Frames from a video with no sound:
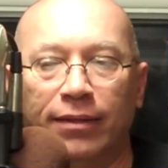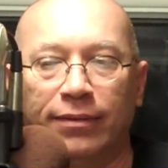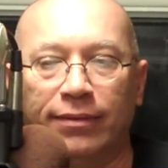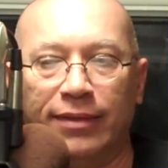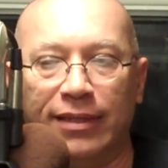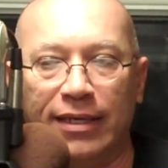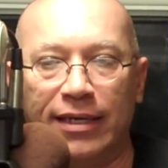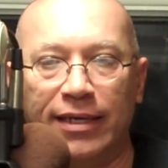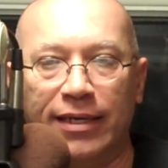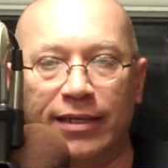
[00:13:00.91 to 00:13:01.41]

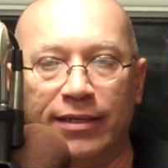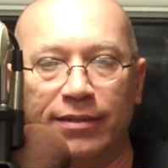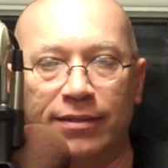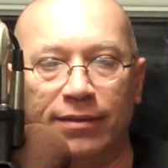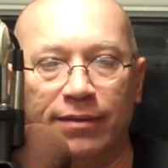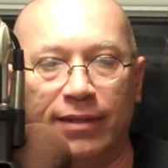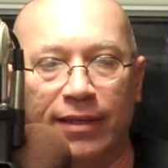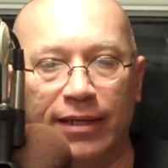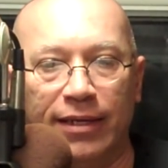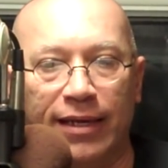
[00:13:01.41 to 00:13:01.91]
the
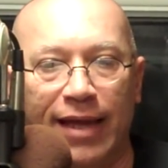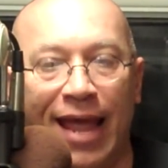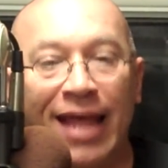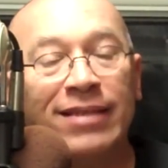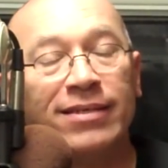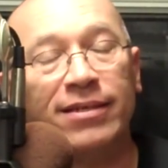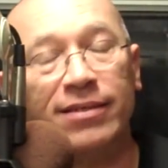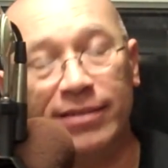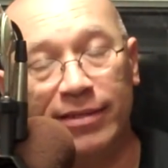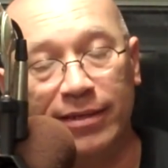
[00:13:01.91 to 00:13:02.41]

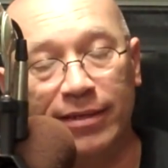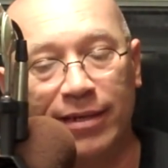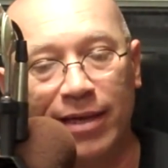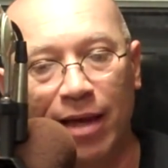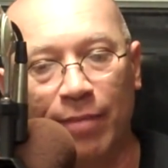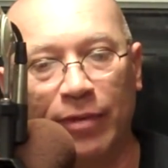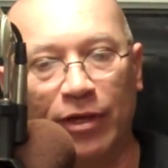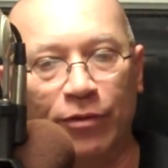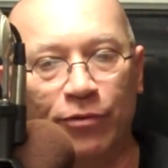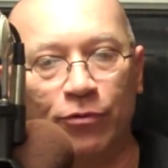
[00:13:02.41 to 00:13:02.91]
entity
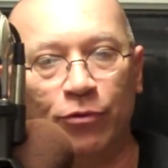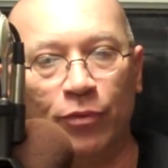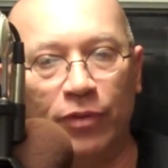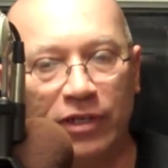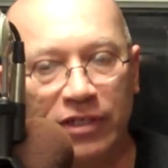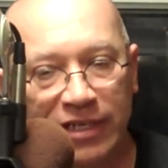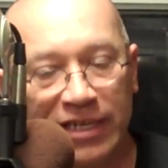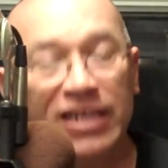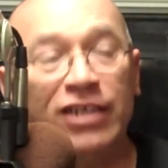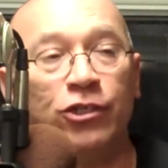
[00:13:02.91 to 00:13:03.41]
coming through
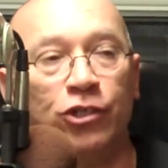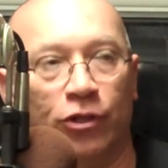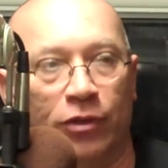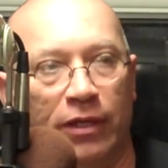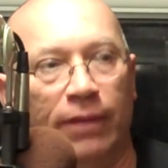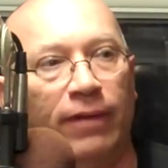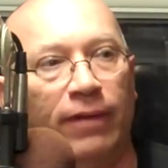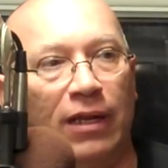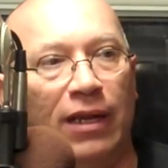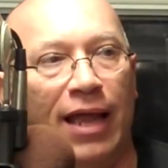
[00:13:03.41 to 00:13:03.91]
the teacher
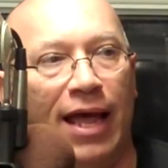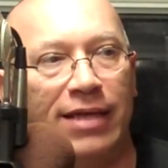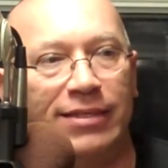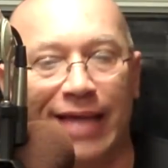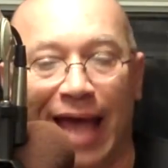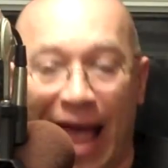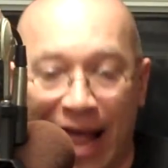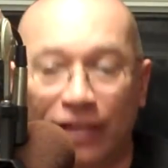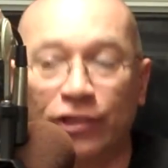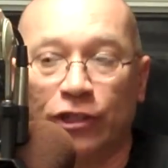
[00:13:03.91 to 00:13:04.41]
the
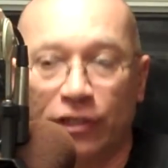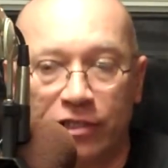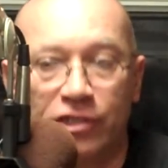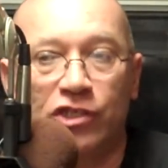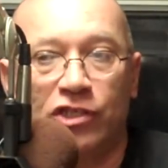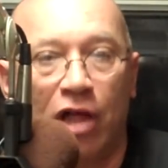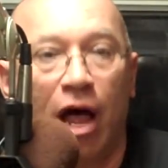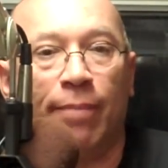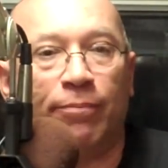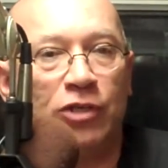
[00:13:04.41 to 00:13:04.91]
class actually
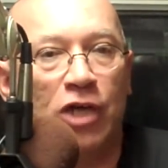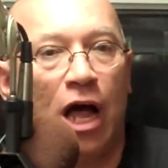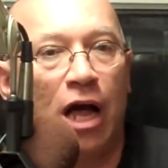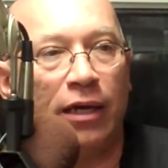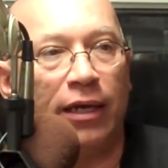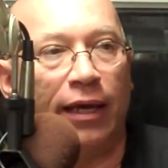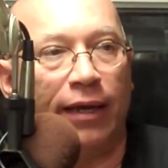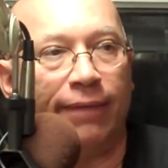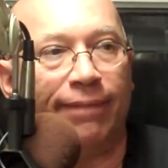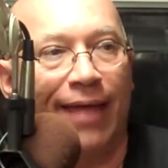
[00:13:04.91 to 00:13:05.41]
stopped
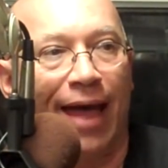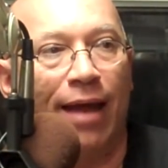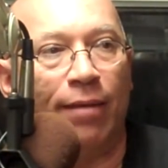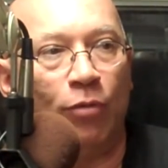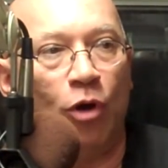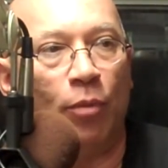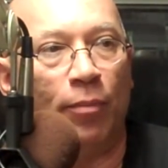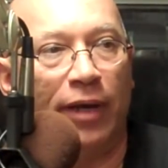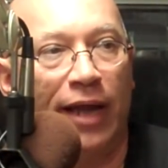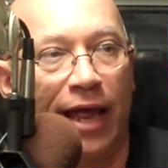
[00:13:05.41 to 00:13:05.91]
talking at that
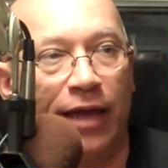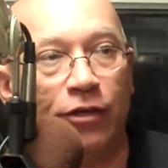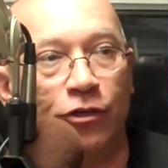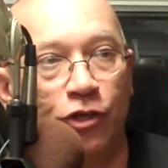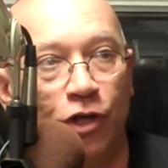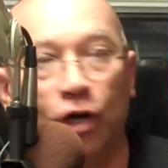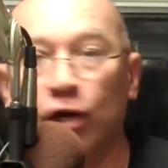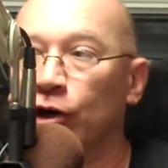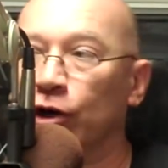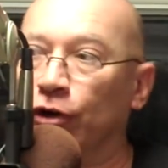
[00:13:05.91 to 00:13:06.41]
moment
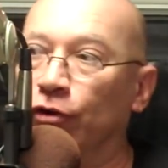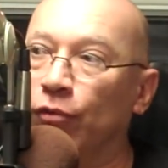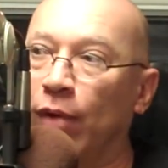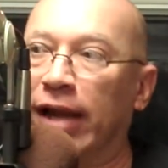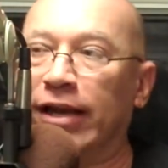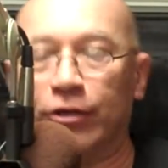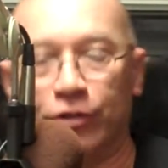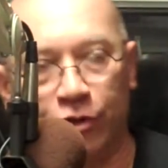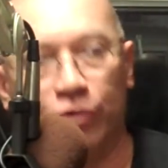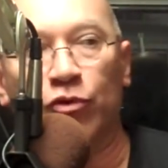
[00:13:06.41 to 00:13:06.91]
and turned
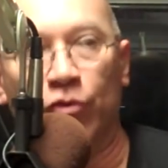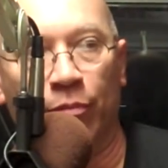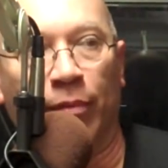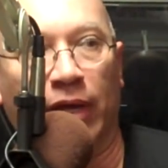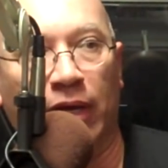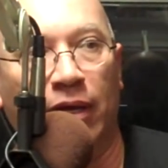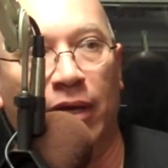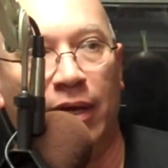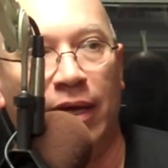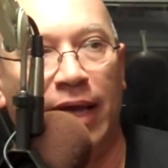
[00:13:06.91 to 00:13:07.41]
right to
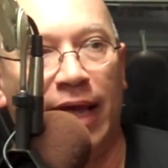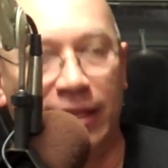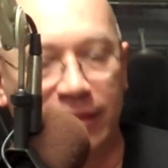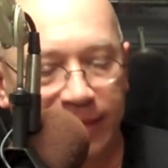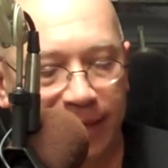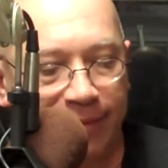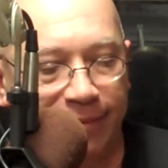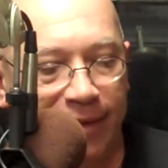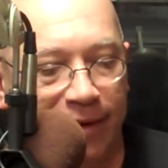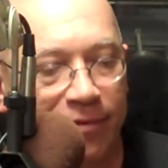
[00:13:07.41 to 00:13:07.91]
me
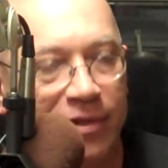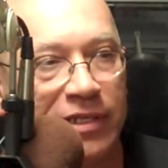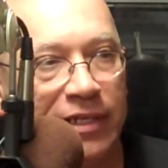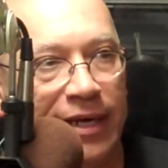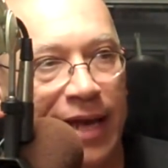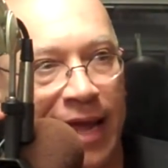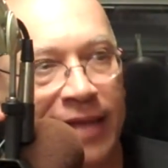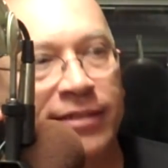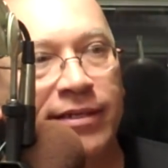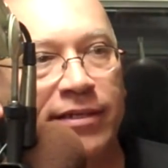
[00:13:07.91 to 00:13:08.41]
and said, there is
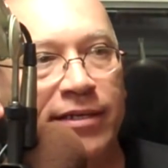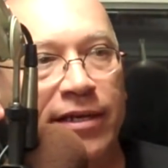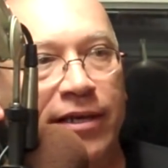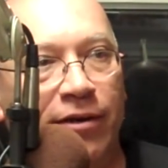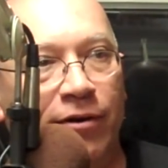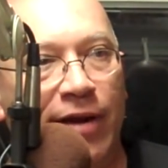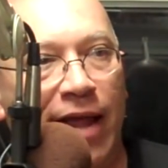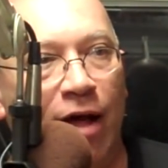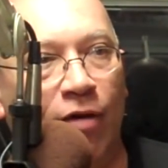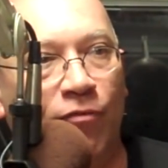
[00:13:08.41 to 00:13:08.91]
an entity
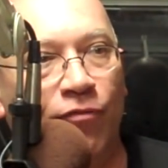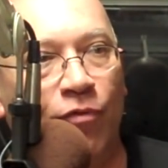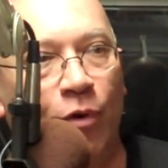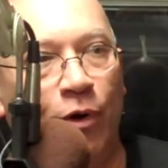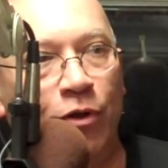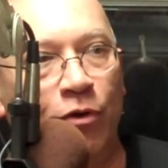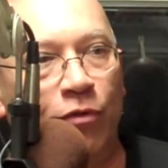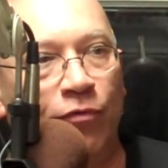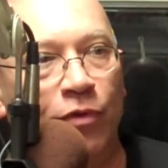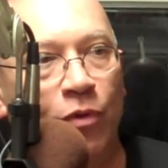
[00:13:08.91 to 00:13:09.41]
here now
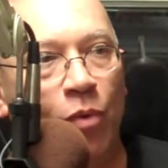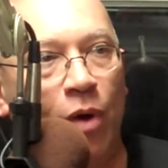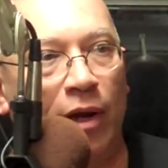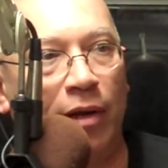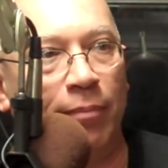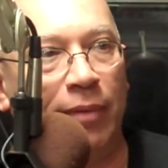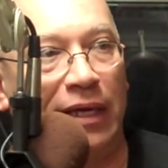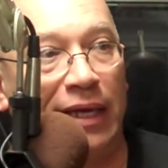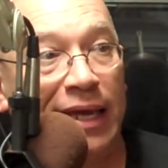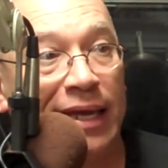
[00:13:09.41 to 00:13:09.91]
for you if you
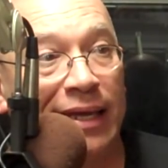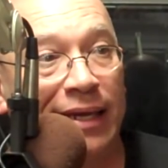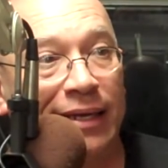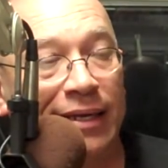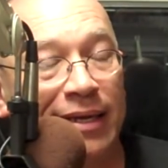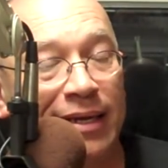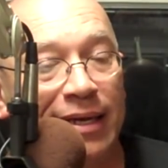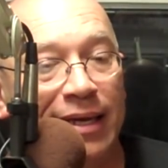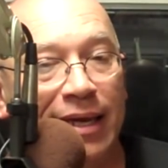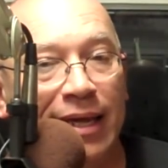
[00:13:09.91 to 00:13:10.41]
want to
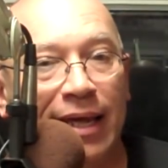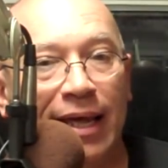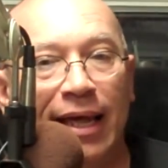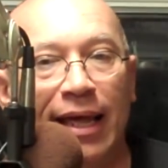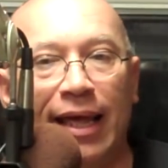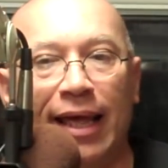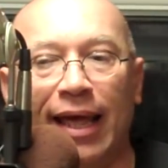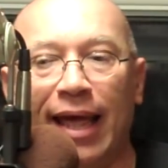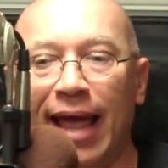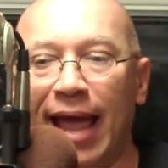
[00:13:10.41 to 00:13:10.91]
begin.
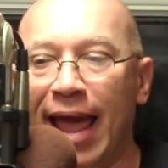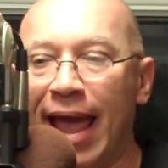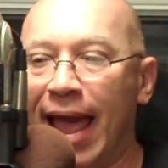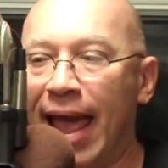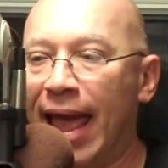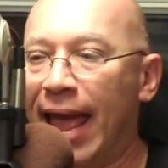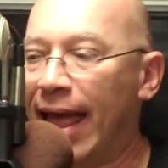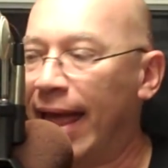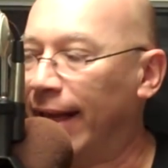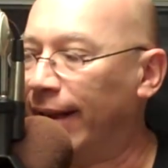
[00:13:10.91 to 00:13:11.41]

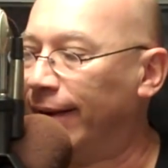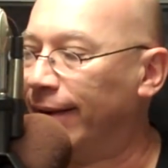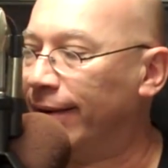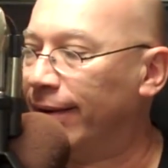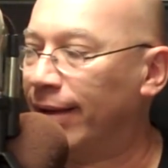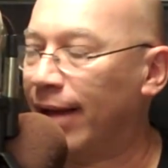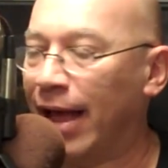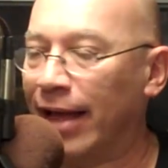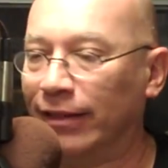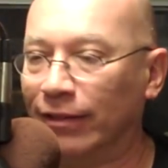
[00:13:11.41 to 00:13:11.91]

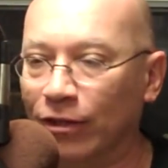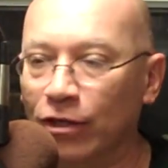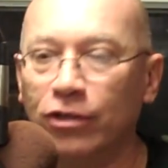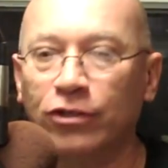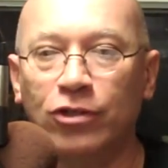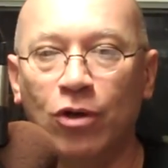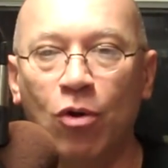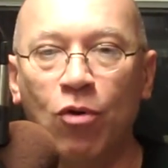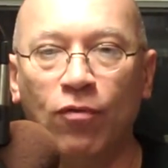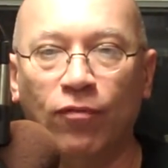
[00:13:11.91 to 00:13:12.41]
And I
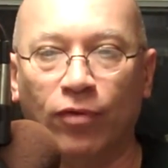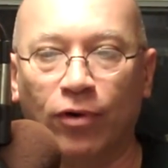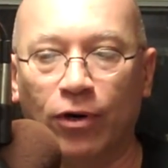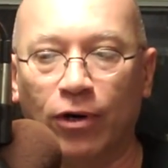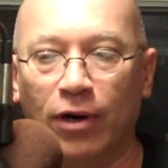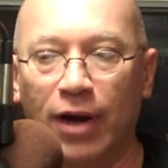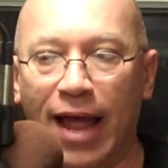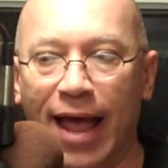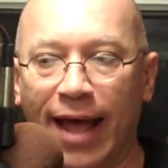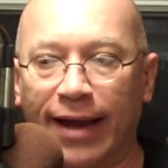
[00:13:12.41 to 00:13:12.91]
looked
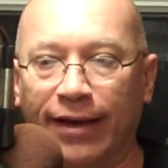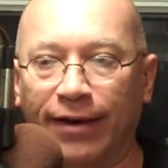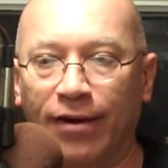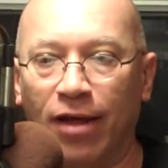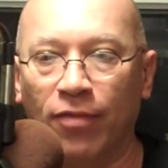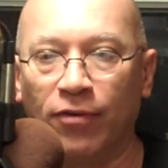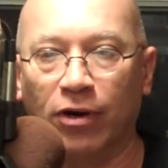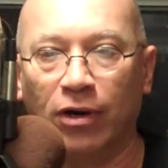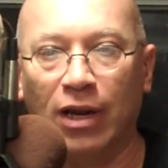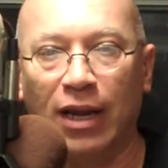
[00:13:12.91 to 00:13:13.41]
over at
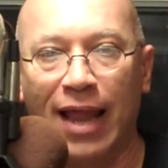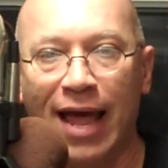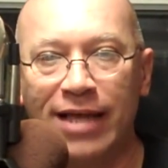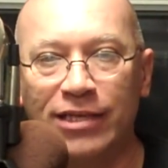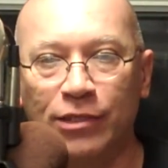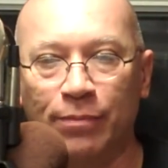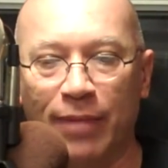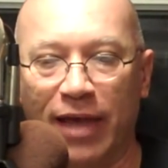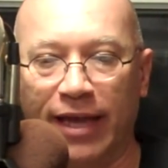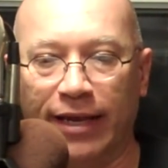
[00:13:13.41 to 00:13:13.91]
another
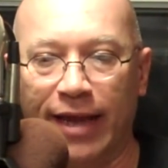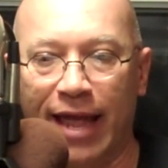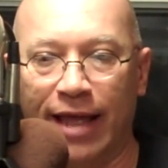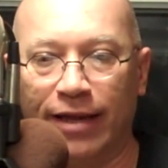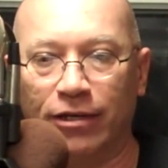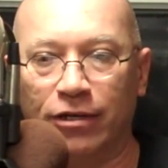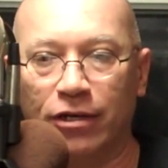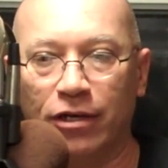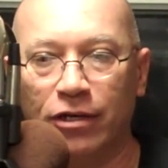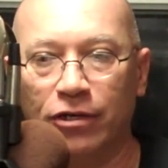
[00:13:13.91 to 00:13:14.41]
classmate,
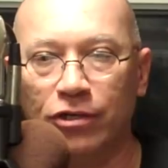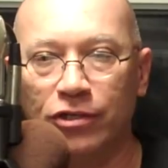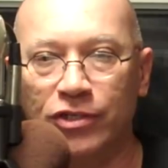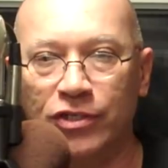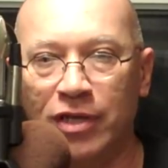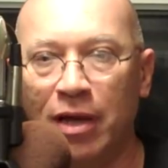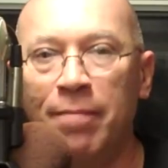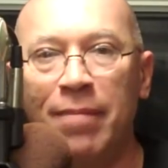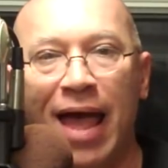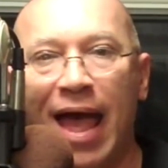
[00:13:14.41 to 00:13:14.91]
and
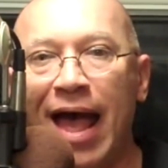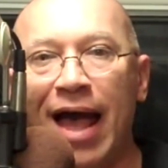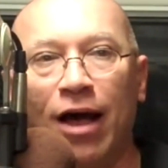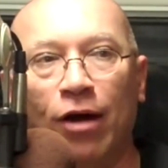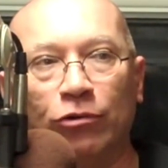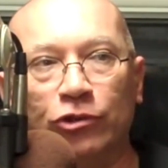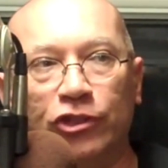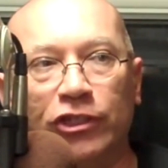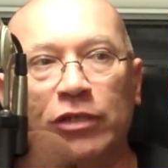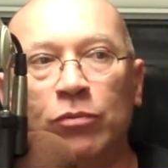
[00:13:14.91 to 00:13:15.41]

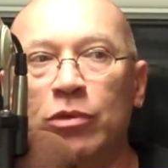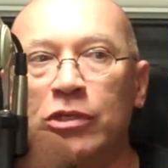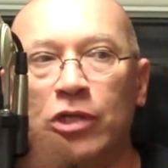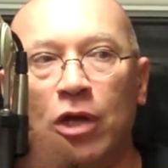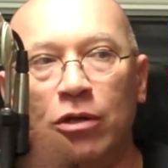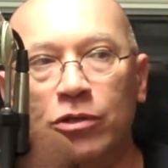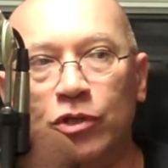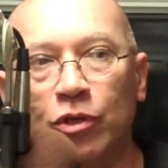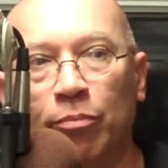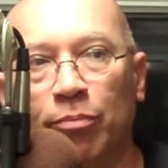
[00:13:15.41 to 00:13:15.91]
somehow she was
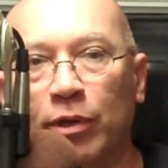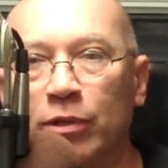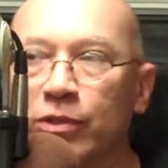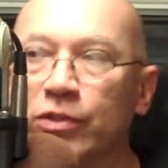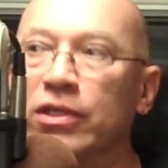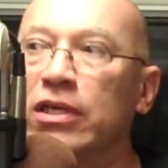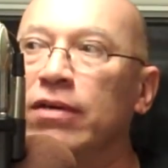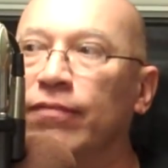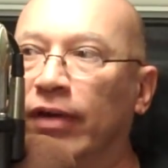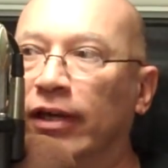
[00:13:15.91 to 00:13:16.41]
also
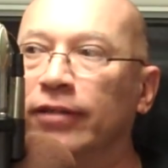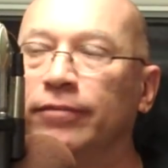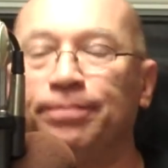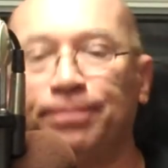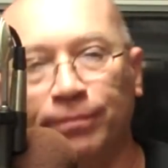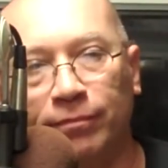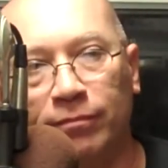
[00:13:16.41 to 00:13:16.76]
perceiving